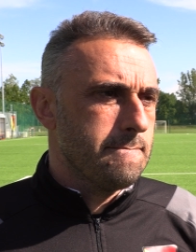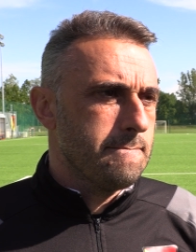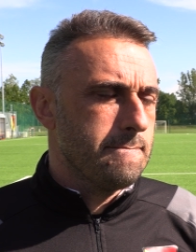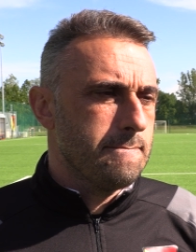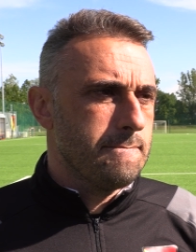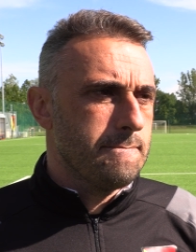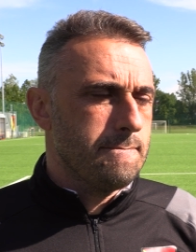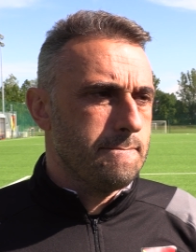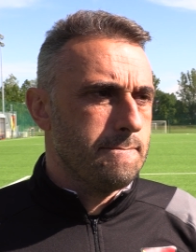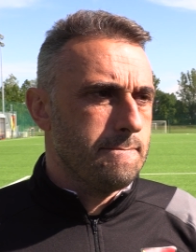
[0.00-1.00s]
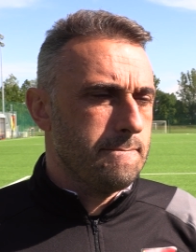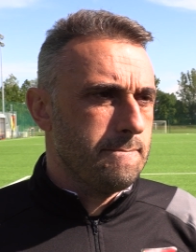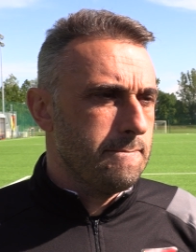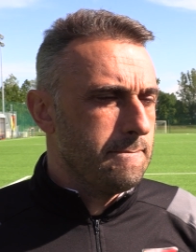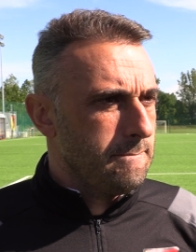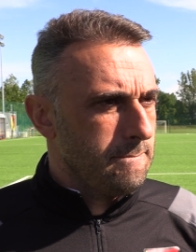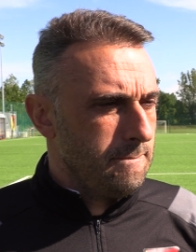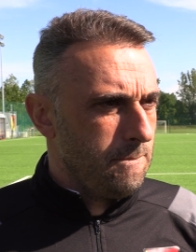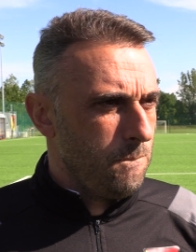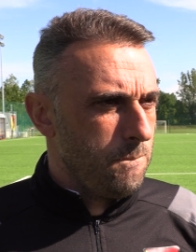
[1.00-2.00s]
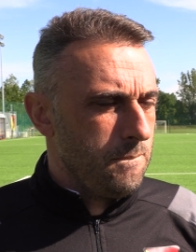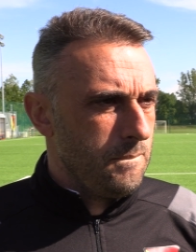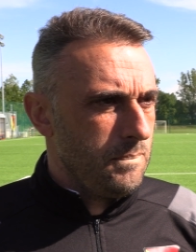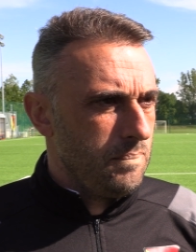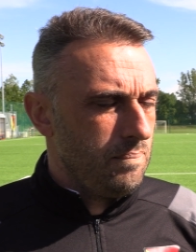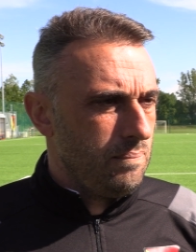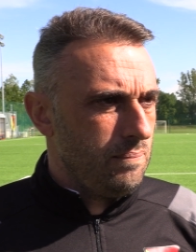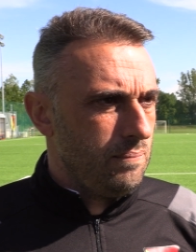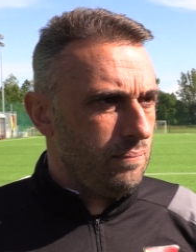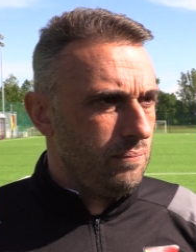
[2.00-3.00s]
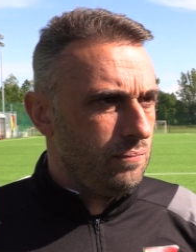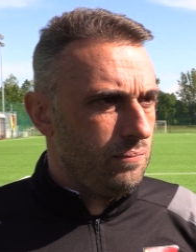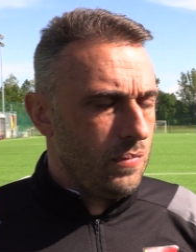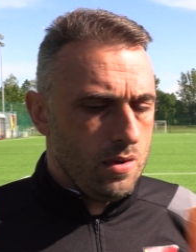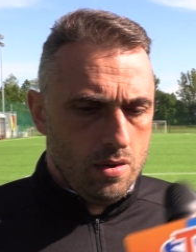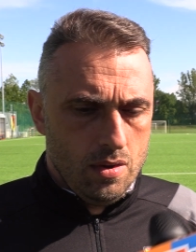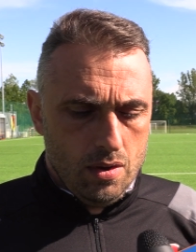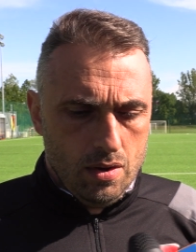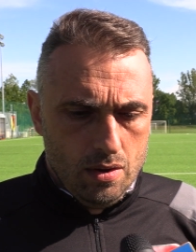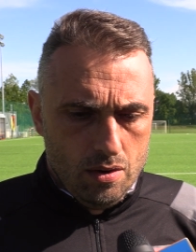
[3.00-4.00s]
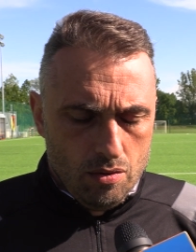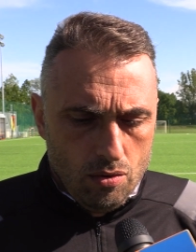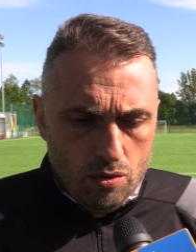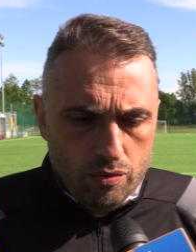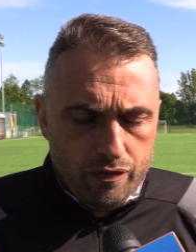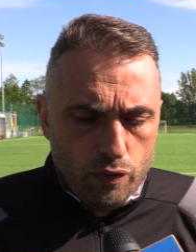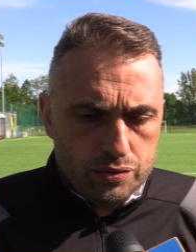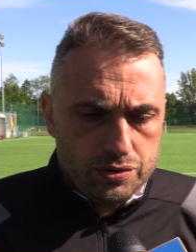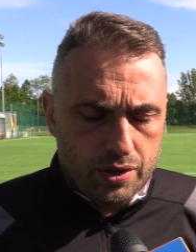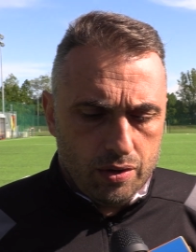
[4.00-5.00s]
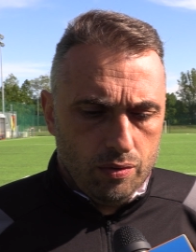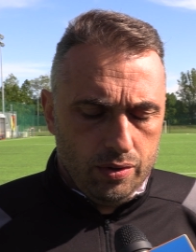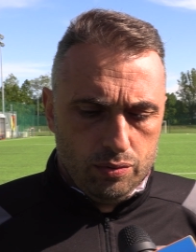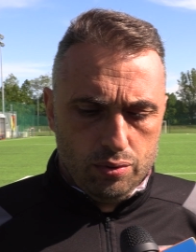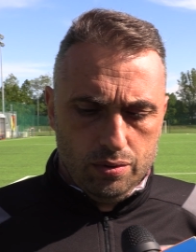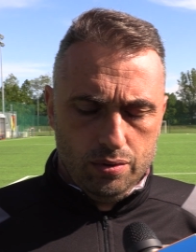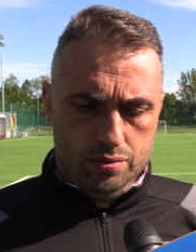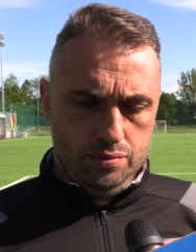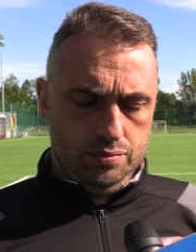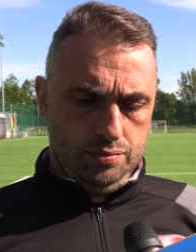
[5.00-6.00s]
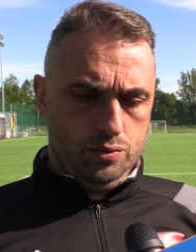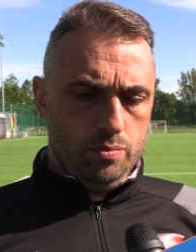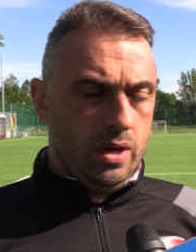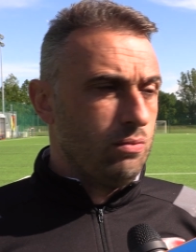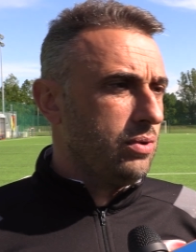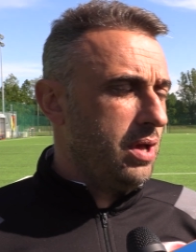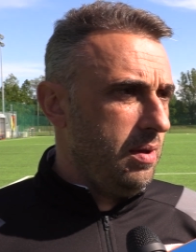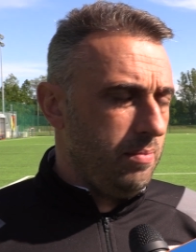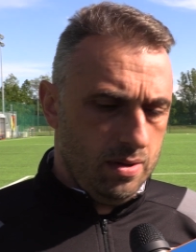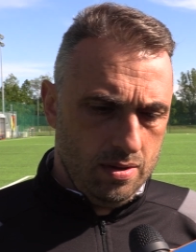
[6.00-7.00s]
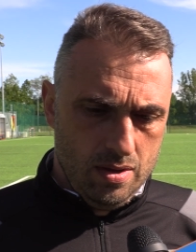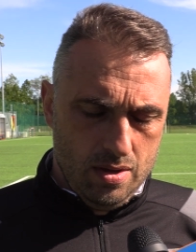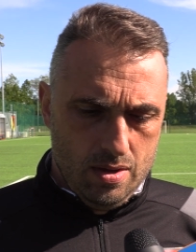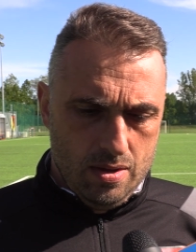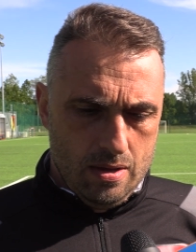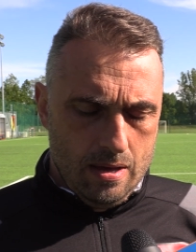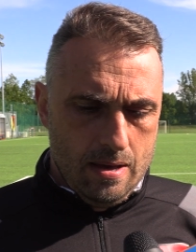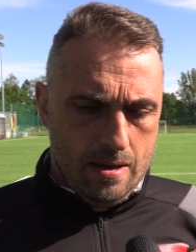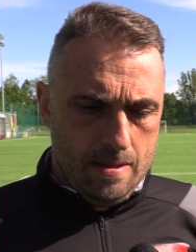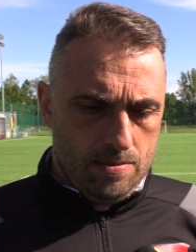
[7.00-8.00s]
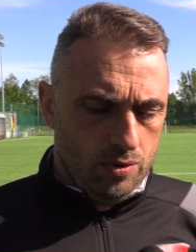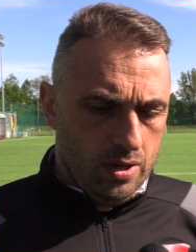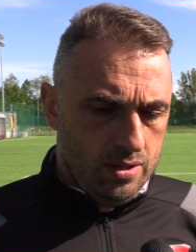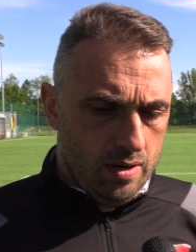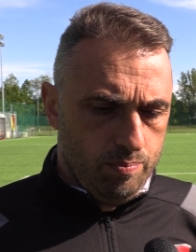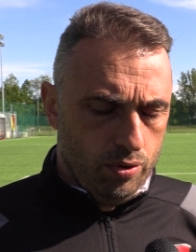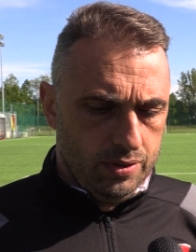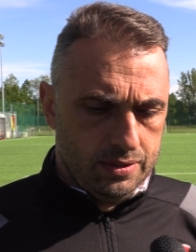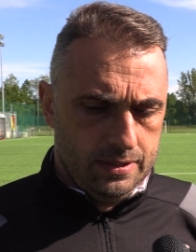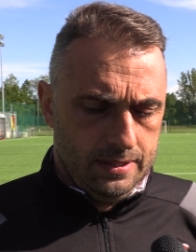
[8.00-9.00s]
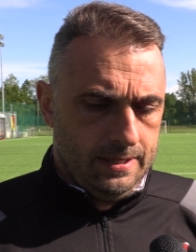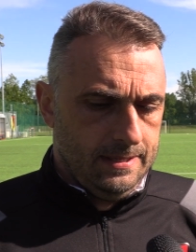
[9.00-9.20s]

Do you thinking uh, in these categories about this game? No, we're focusing only to to make good game and to get three points.